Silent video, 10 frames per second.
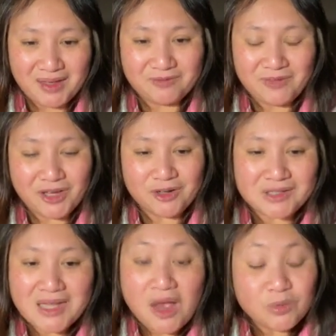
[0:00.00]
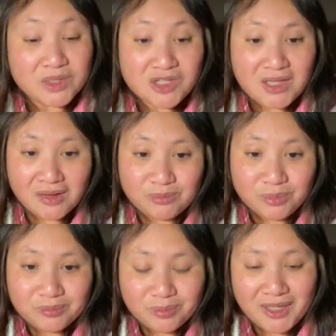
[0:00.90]
views, which is
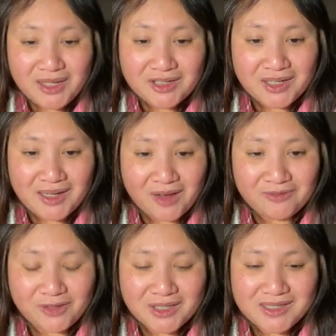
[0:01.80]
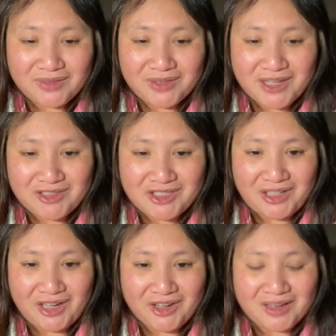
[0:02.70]
pretty good for a civil
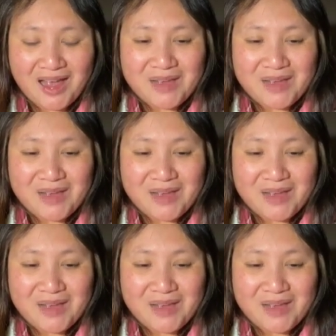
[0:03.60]
engineer,